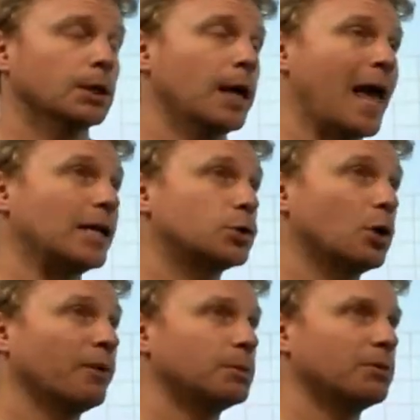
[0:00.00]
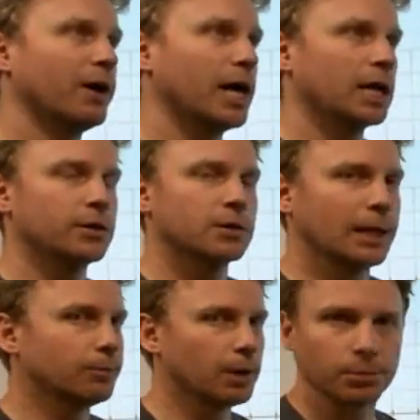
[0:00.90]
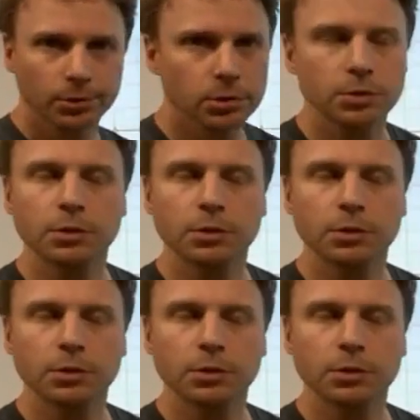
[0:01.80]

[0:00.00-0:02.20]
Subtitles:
And so if I'm dividing the same numbers,